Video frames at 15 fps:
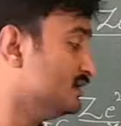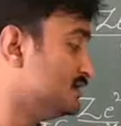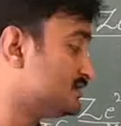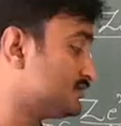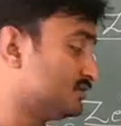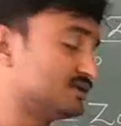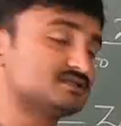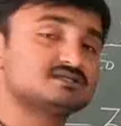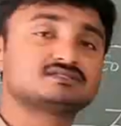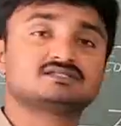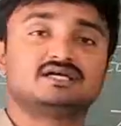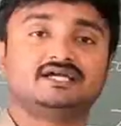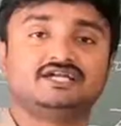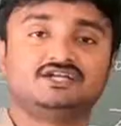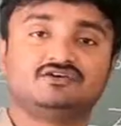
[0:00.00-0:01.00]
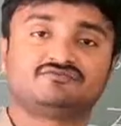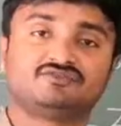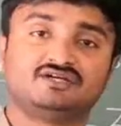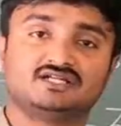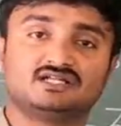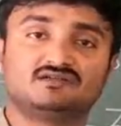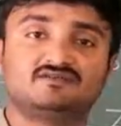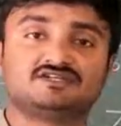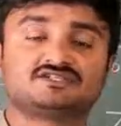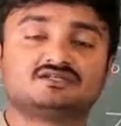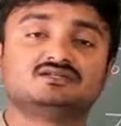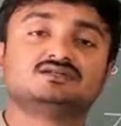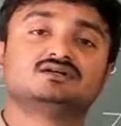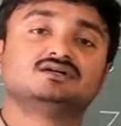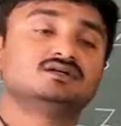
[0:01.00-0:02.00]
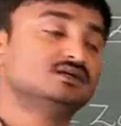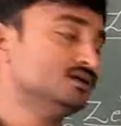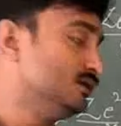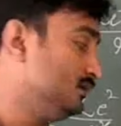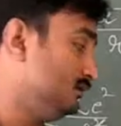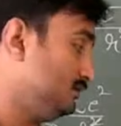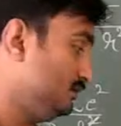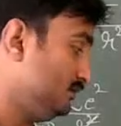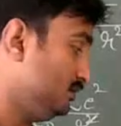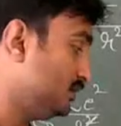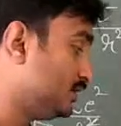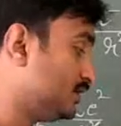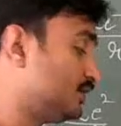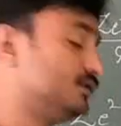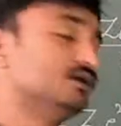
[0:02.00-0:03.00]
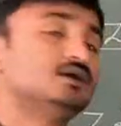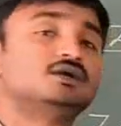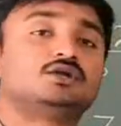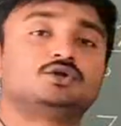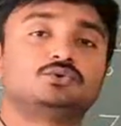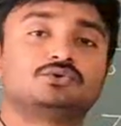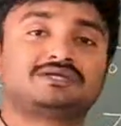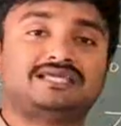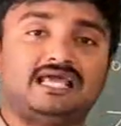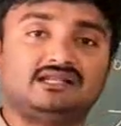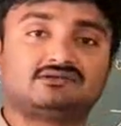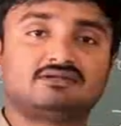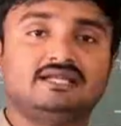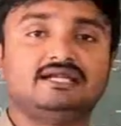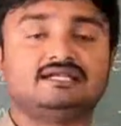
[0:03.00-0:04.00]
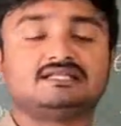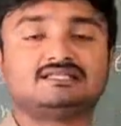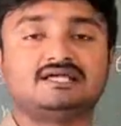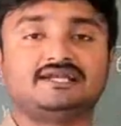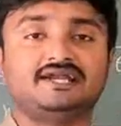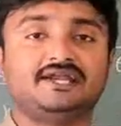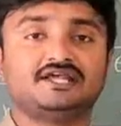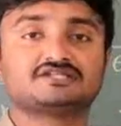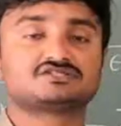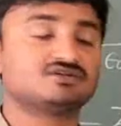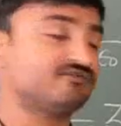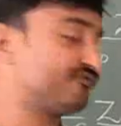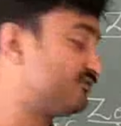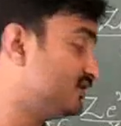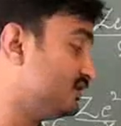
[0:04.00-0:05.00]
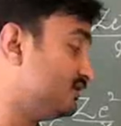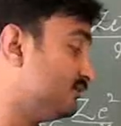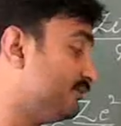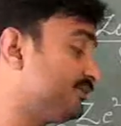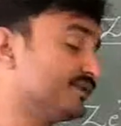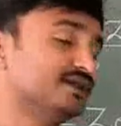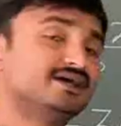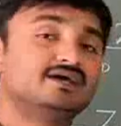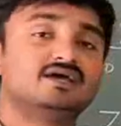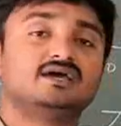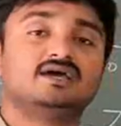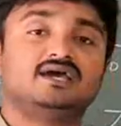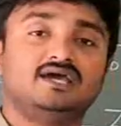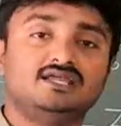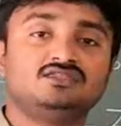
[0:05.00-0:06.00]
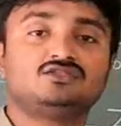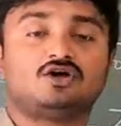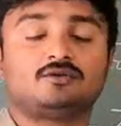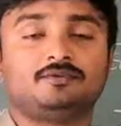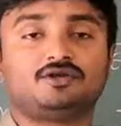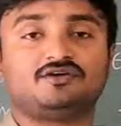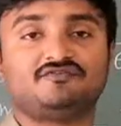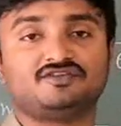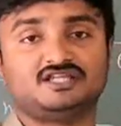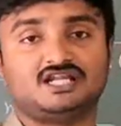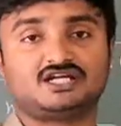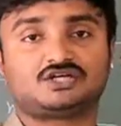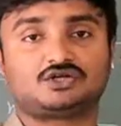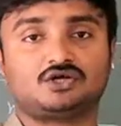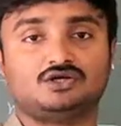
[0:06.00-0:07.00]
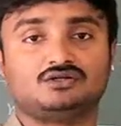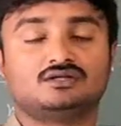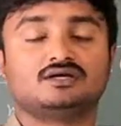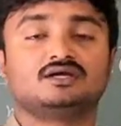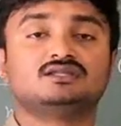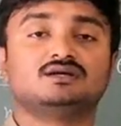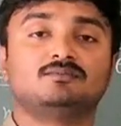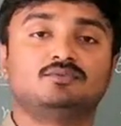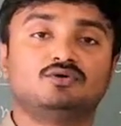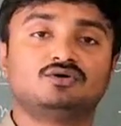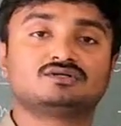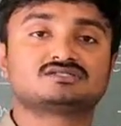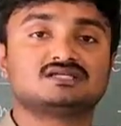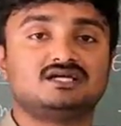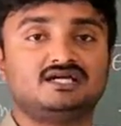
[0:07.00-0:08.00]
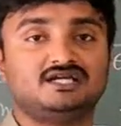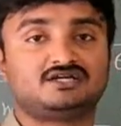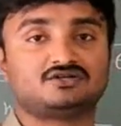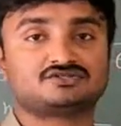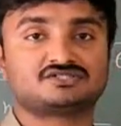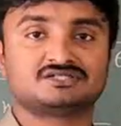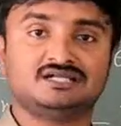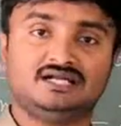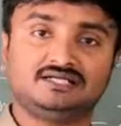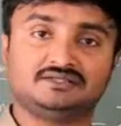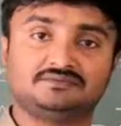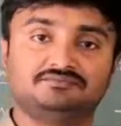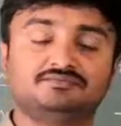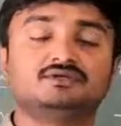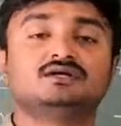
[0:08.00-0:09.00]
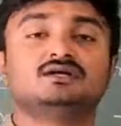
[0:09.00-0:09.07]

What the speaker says: So this is the end of the derivation to calculate the radius of the nth orbit of an electron in the Bohr's hydrogen atom.